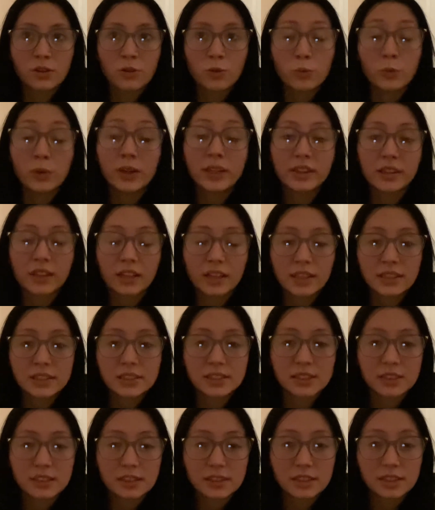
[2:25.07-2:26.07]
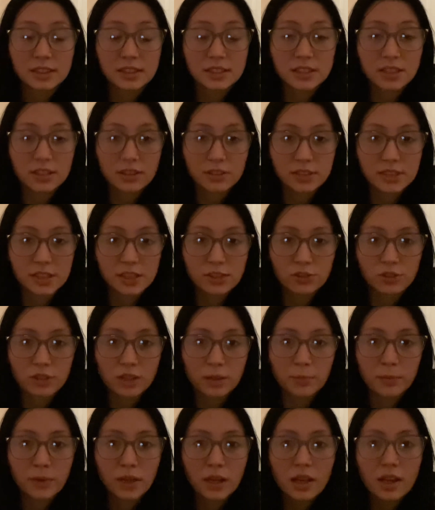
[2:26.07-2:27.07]
With Lennox-Gastaut
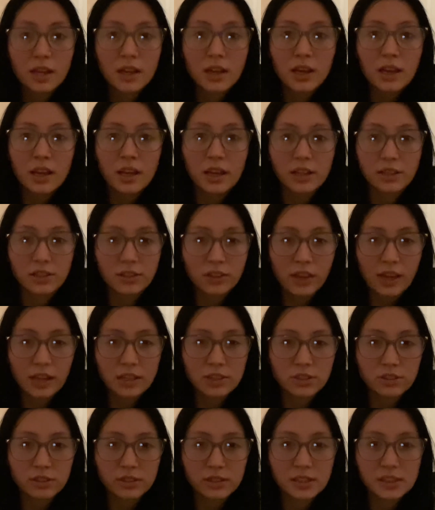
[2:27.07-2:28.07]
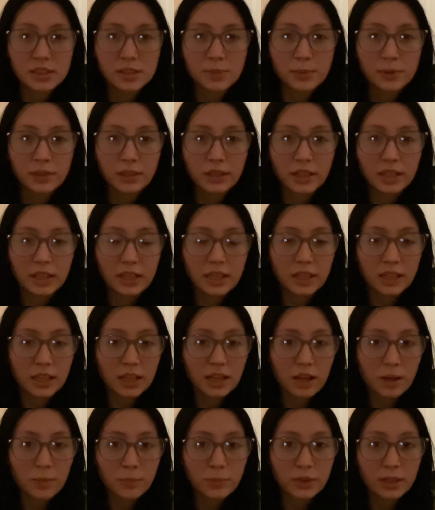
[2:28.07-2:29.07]
syndrome, intellectual disability can
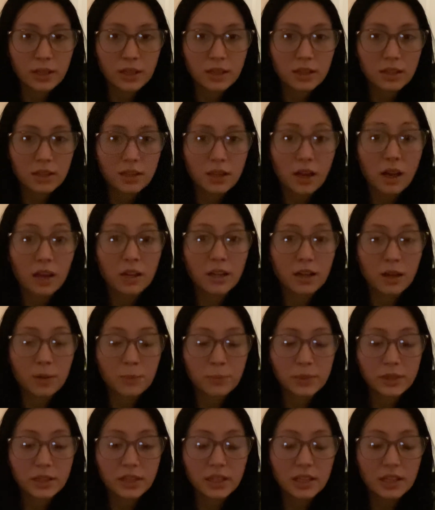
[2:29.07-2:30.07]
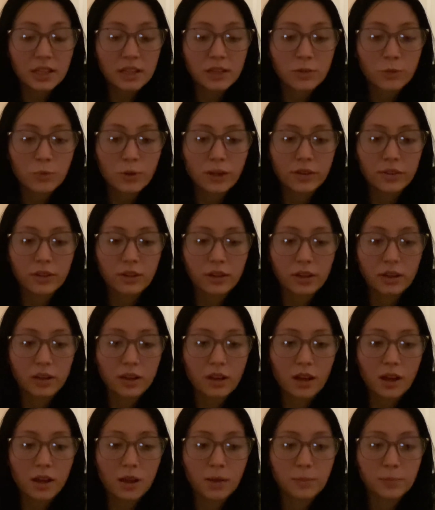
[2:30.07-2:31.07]
accompany it,
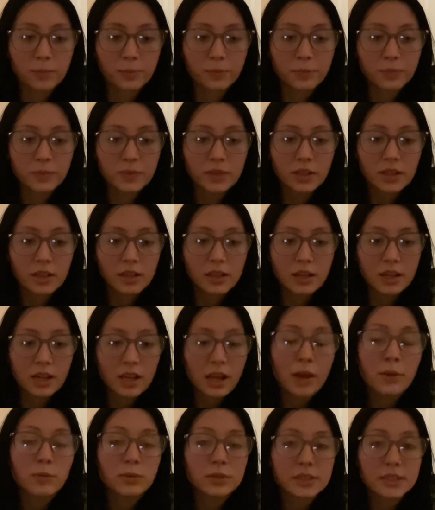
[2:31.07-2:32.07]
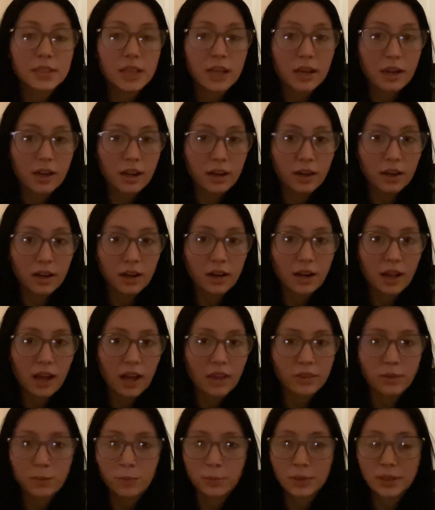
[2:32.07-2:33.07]
whether it was there
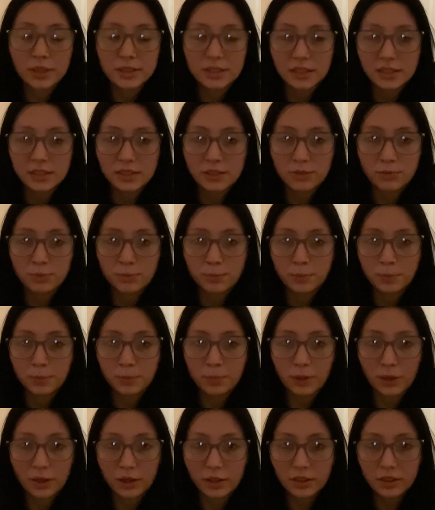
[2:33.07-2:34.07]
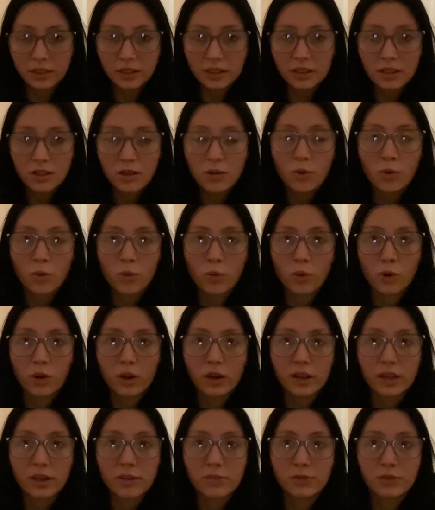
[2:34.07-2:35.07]
at the presence of birth or
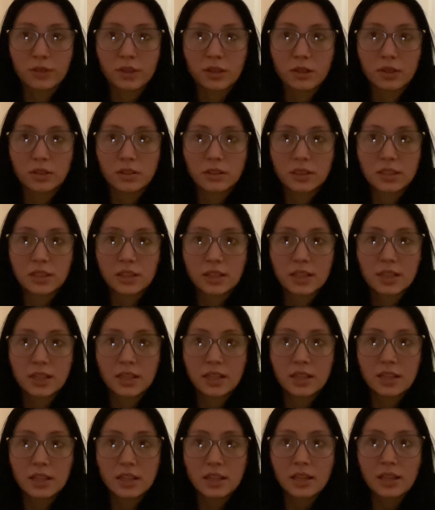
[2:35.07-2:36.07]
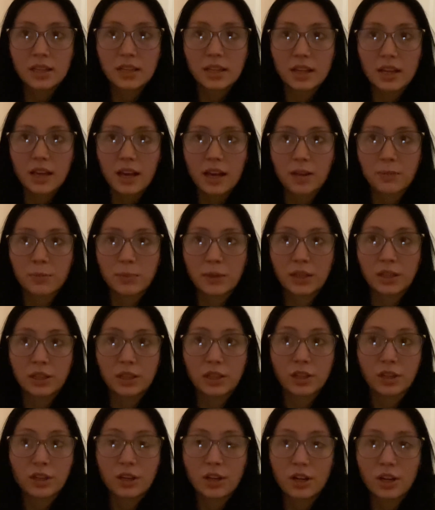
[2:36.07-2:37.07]
if it had been an
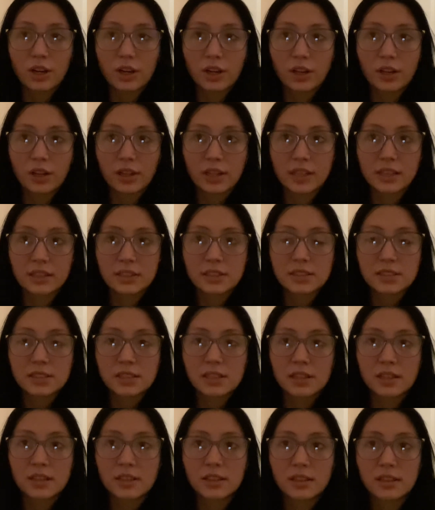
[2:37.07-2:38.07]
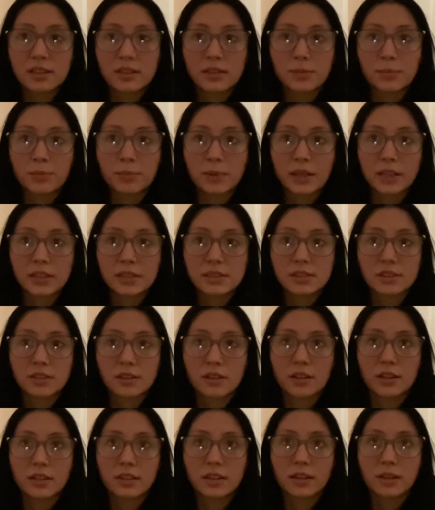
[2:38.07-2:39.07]
occurrence based
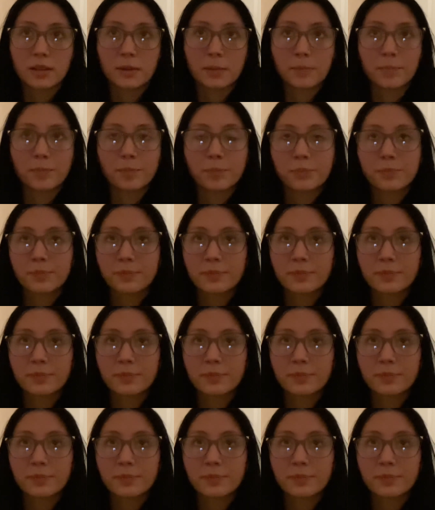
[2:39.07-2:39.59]
on,